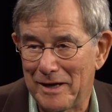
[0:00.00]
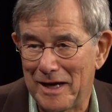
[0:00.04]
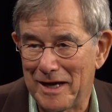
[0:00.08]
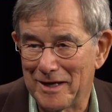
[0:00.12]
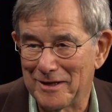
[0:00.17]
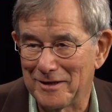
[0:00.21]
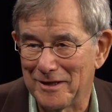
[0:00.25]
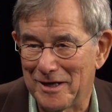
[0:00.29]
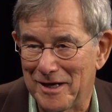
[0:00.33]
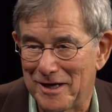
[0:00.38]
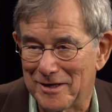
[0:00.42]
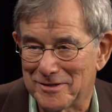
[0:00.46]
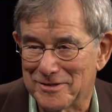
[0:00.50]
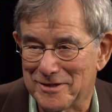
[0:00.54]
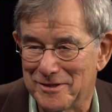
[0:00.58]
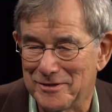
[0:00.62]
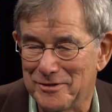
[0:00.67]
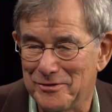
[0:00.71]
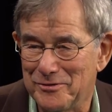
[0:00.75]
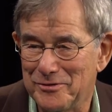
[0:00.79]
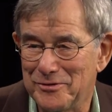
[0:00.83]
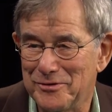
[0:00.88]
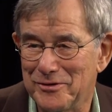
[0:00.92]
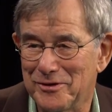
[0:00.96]
backlash
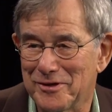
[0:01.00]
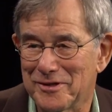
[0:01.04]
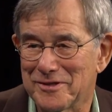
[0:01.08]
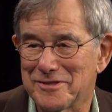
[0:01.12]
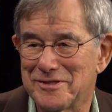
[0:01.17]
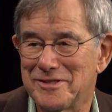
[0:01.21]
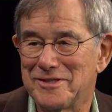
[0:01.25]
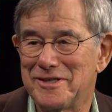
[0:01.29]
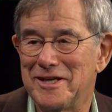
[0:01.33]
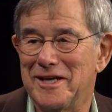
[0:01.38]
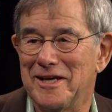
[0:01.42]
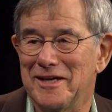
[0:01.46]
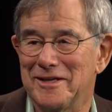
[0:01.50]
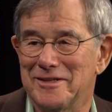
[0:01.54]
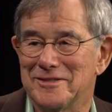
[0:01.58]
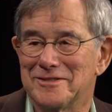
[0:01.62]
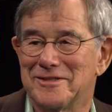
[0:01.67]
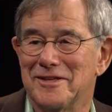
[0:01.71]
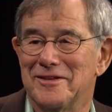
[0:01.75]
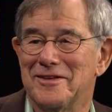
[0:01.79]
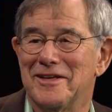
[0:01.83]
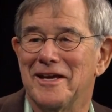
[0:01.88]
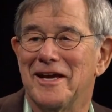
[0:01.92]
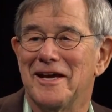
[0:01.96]
in New York State
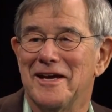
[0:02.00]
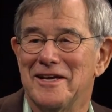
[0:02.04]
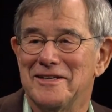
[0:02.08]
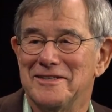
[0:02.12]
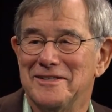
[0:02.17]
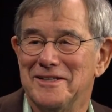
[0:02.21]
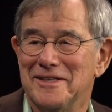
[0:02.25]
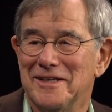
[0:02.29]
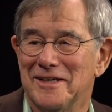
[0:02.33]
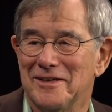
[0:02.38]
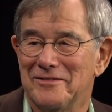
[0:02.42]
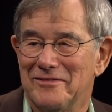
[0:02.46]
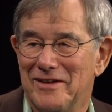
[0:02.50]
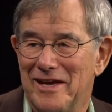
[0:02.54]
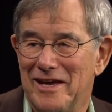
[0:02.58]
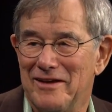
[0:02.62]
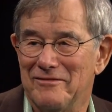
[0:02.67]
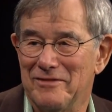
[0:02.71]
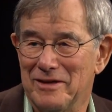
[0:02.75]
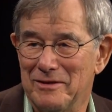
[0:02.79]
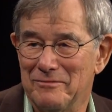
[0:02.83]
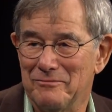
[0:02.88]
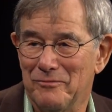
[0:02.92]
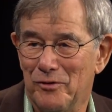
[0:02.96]
to the idea of
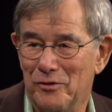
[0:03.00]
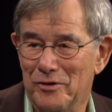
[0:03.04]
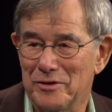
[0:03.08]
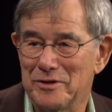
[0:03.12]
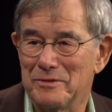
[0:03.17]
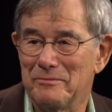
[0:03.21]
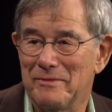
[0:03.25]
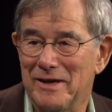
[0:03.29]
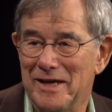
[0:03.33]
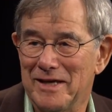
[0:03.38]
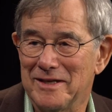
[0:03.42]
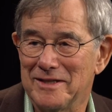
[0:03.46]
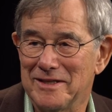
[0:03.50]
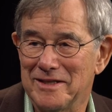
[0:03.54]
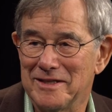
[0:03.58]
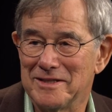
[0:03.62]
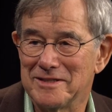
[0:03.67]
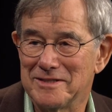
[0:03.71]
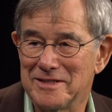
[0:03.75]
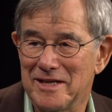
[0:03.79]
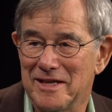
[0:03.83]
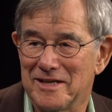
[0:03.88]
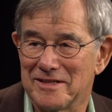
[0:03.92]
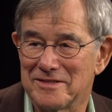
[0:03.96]
having more
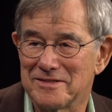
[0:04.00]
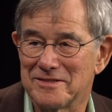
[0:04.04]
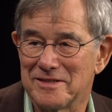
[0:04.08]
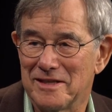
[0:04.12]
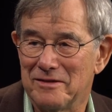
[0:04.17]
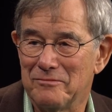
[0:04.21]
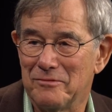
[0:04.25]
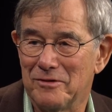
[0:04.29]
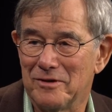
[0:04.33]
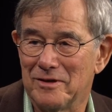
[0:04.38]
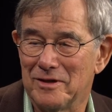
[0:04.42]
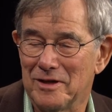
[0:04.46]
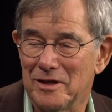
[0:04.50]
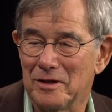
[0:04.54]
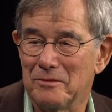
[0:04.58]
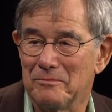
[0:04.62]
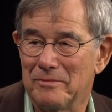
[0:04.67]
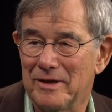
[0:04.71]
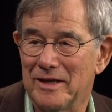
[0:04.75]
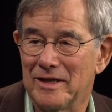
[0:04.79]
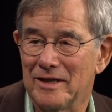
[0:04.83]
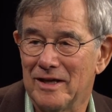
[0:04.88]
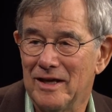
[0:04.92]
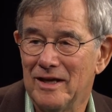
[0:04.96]
demanding tests. They were a little
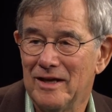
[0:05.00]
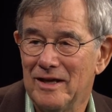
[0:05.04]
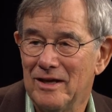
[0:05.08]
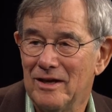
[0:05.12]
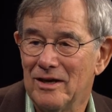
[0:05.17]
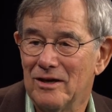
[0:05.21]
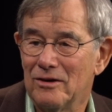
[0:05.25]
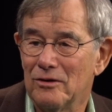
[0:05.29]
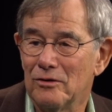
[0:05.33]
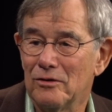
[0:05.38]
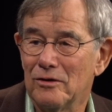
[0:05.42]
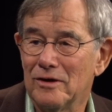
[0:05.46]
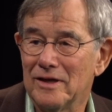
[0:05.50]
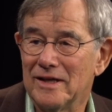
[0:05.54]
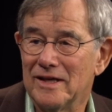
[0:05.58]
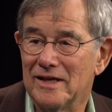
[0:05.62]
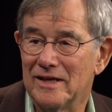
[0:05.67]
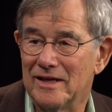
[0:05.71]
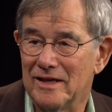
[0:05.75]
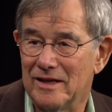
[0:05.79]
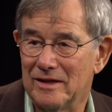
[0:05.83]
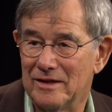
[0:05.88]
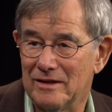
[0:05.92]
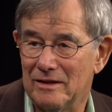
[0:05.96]
bit
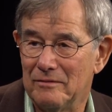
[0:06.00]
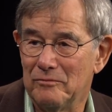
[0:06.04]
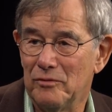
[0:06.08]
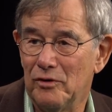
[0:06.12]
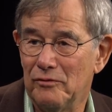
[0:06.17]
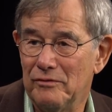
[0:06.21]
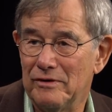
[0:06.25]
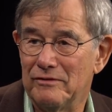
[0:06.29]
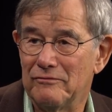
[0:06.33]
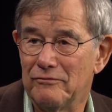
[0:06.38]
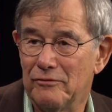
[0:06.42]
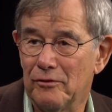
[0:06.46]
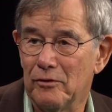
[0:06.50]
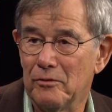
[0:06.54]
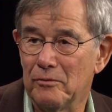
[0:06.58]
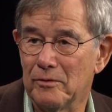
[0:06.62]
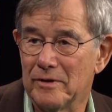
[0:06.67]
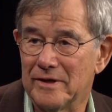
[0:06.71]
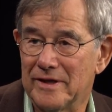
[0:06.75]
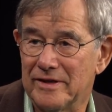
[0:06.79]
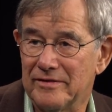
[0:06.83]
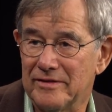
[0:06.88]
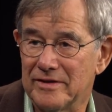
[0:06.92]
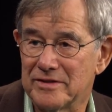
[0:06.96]
early moving
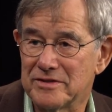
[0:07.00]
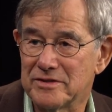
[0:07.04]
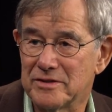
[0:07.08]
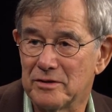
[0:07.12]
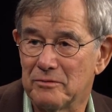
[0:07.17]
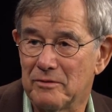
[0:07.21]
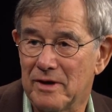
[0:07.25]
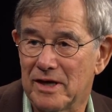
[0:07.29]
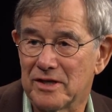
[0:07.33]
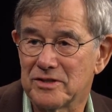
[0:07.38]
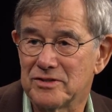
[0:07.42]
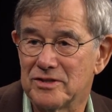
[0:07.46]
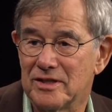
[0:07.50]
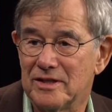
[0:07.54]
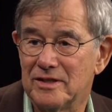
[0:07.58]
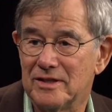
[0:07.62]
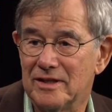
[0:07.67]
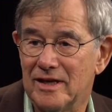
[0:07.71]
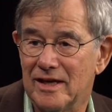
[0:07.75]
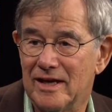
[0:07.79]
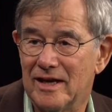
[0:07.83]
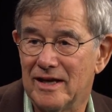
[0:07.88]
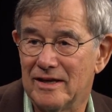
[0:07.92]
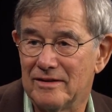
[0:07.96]
forward in this
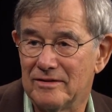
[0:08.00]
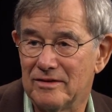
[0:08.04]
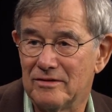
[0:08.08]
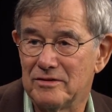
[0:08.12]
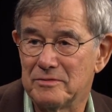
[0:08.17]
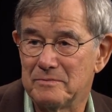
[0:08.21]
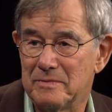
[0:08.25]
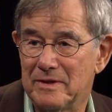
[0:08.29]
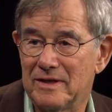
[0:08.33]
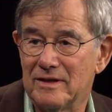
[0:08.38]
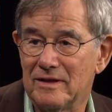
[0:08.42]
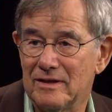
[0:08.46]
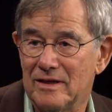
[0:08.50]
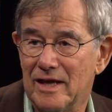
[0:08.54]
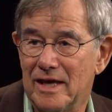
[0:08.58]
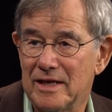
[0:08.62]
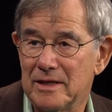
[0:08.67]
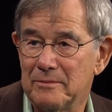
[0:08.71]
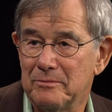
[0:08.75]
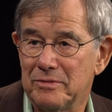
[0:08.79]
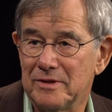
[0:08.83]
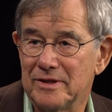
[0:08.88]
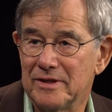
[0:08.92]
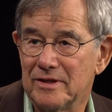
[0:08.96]
direction, and there's been a
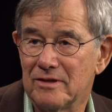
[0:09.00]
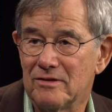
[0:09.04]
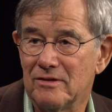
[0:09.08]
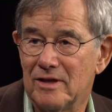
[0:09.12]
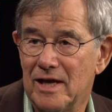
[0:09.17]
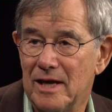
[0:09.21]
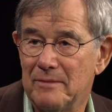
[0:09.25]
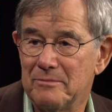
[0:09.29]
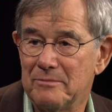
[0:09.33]
lot of political